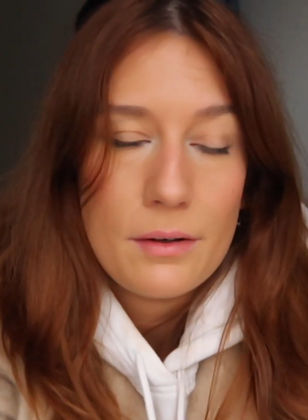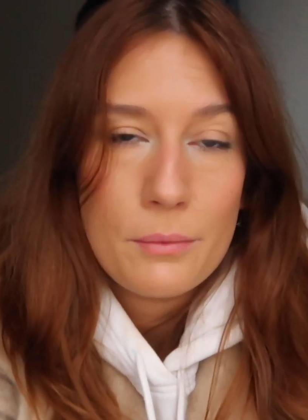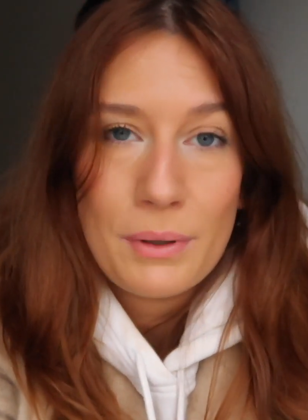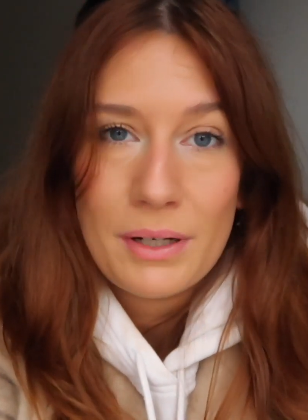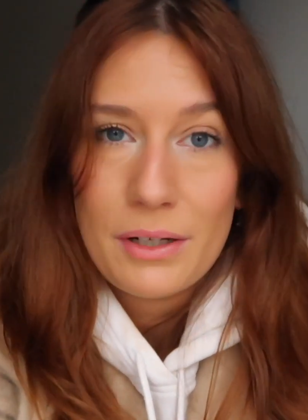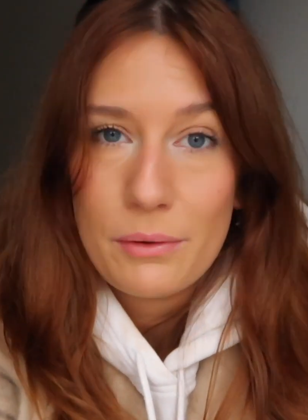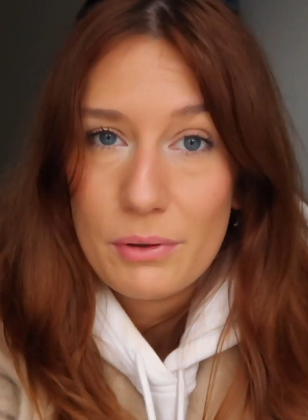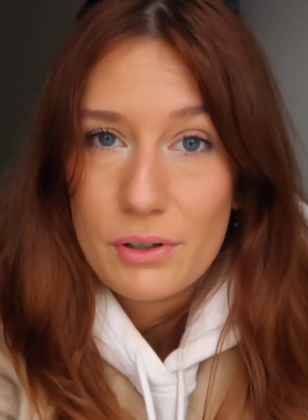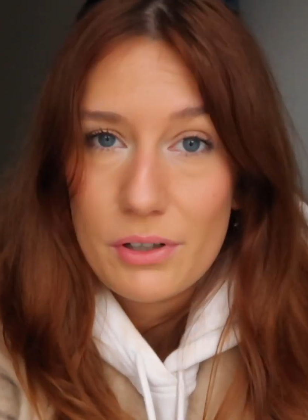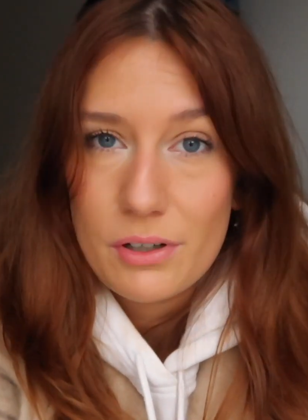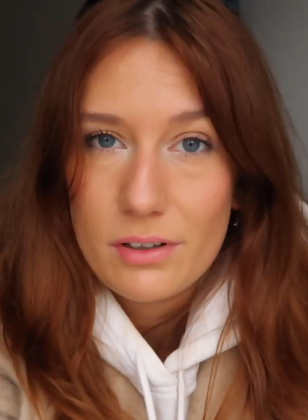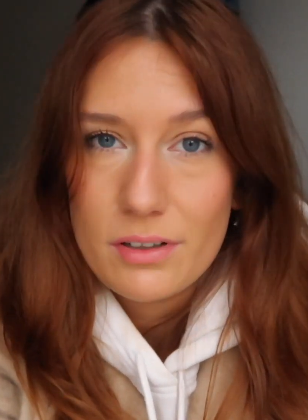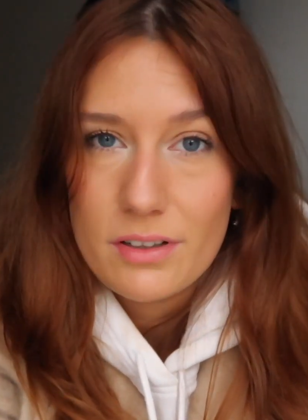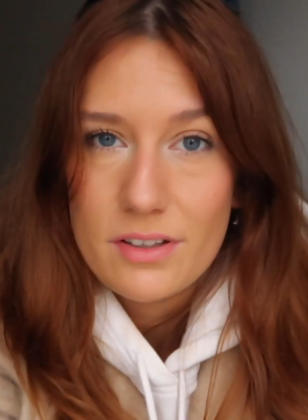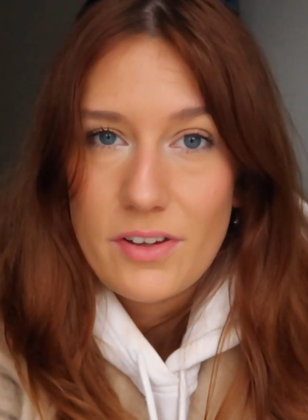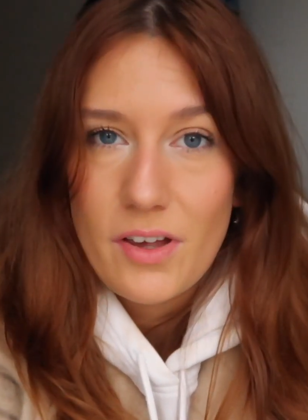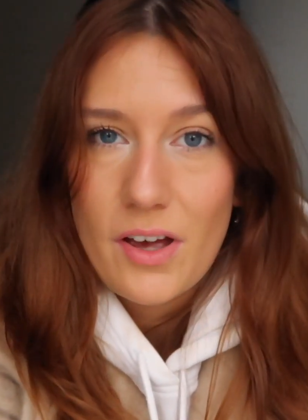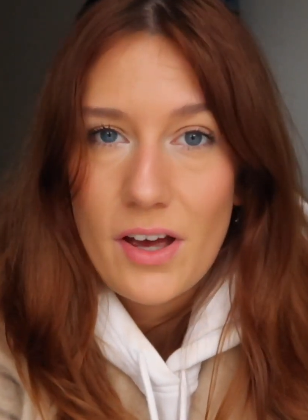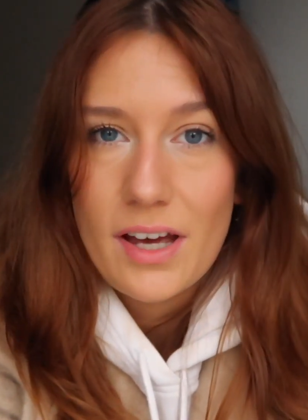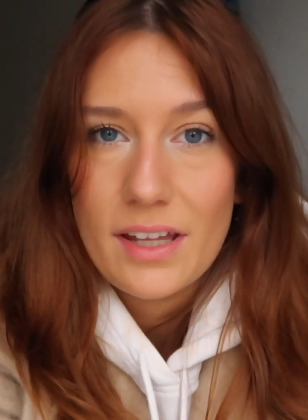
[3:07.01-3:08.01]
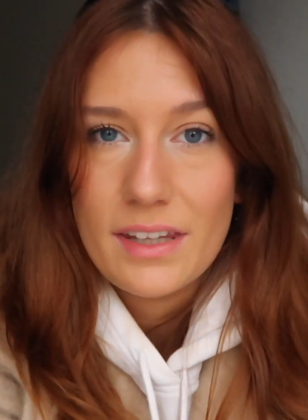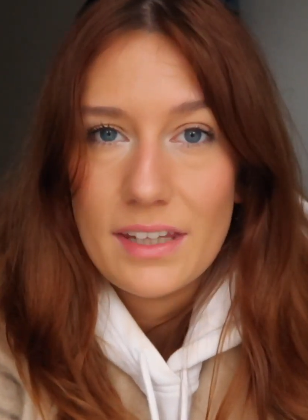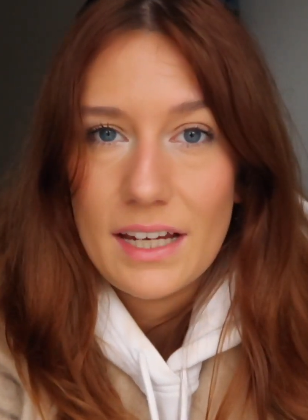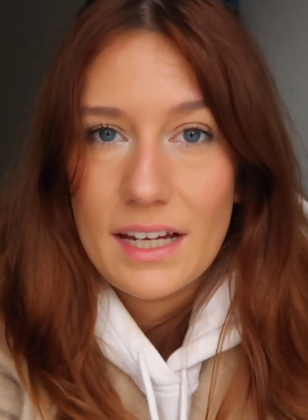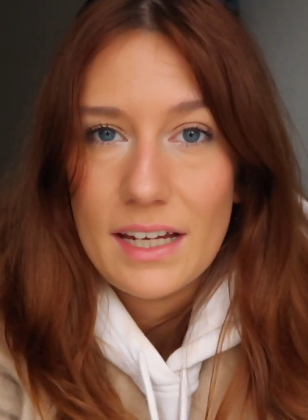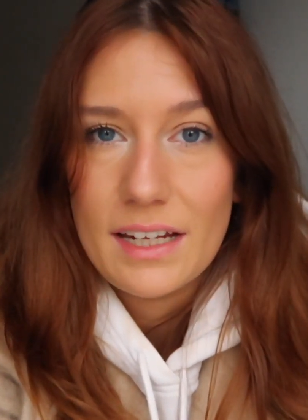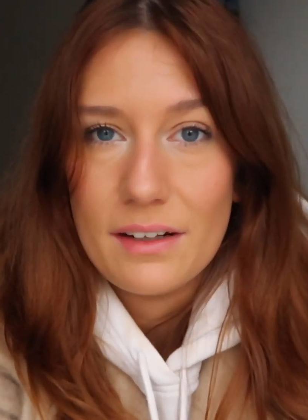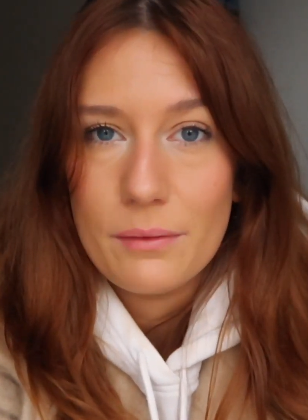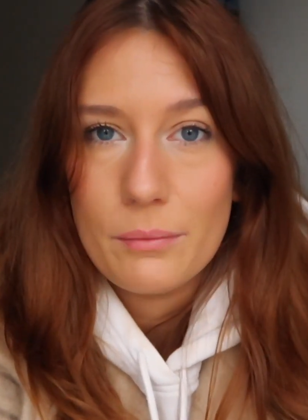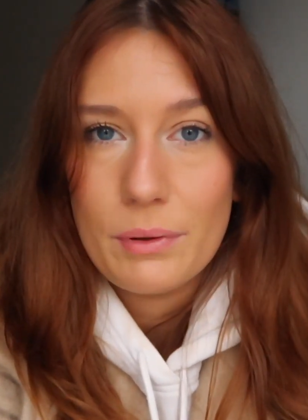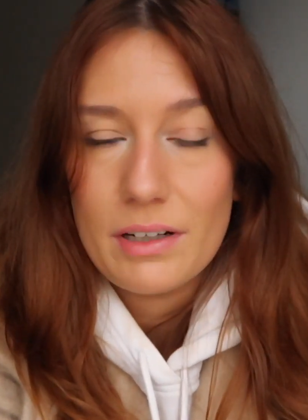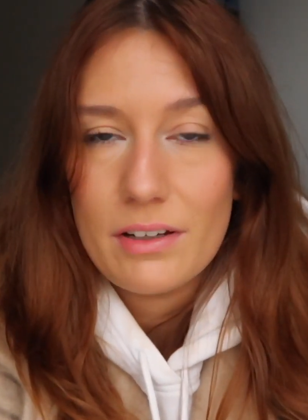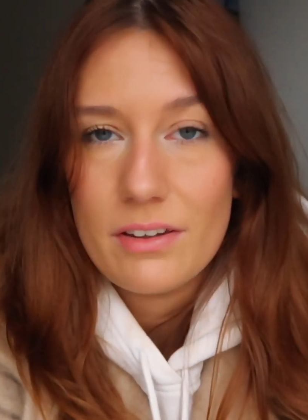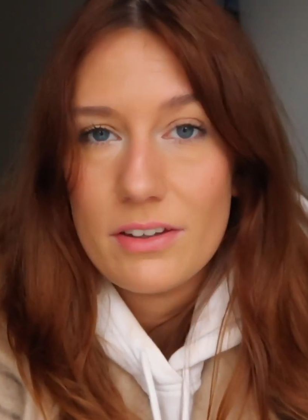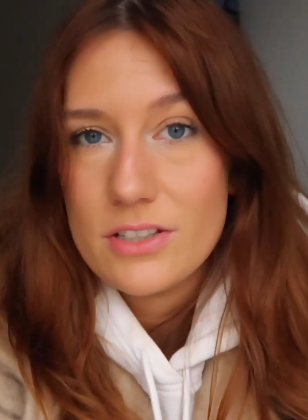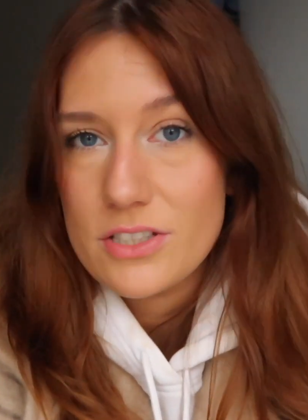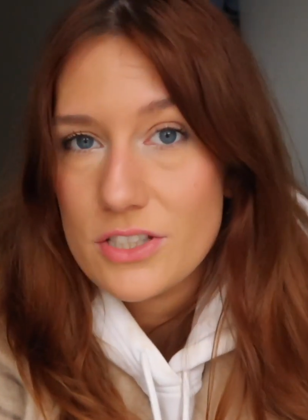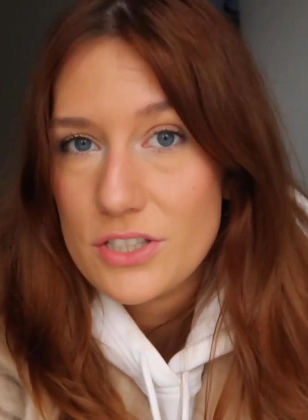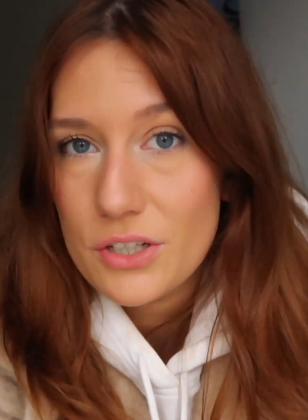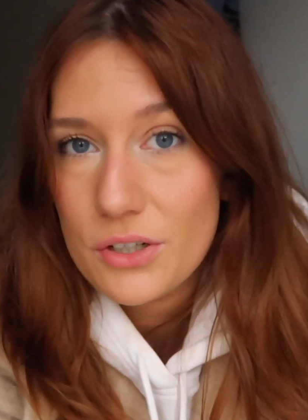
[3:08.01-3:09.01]
a concert, and then went to
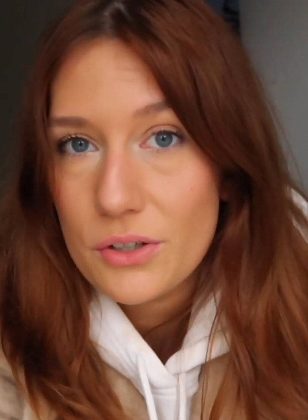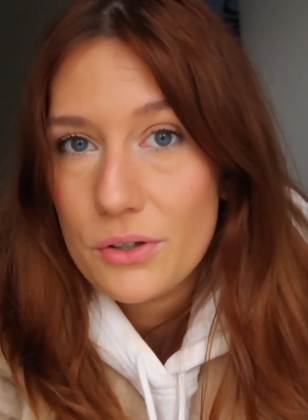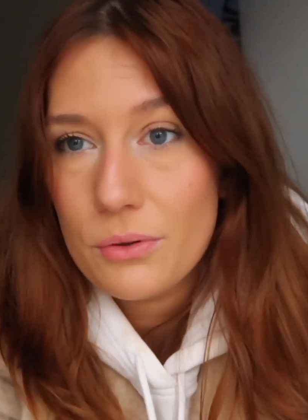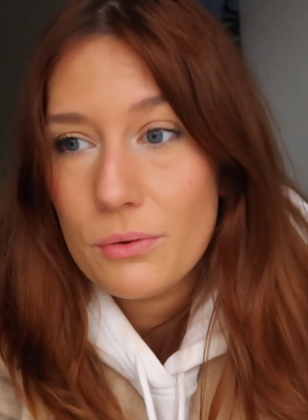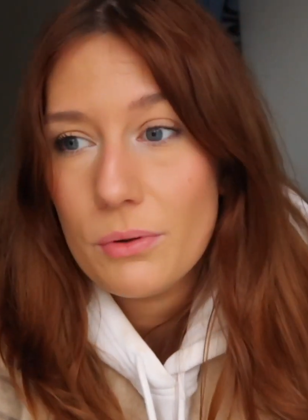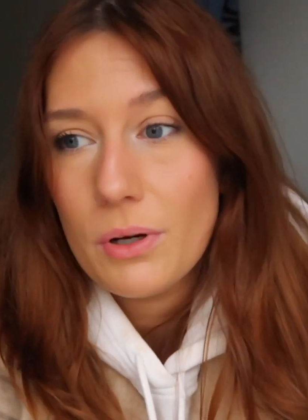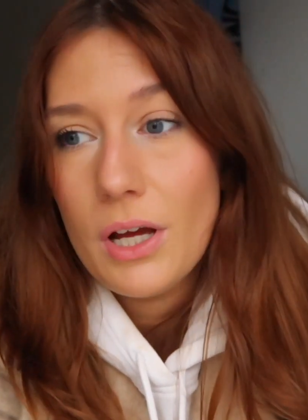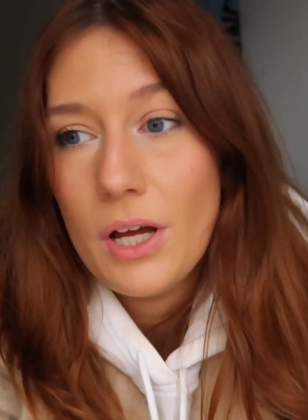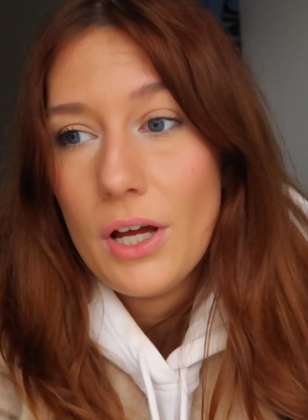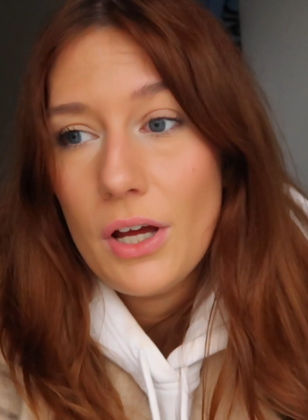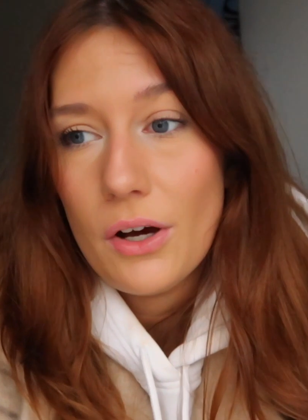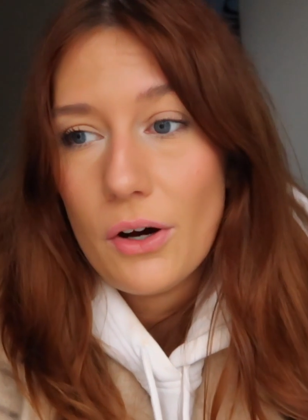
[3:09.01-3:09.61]
the zoo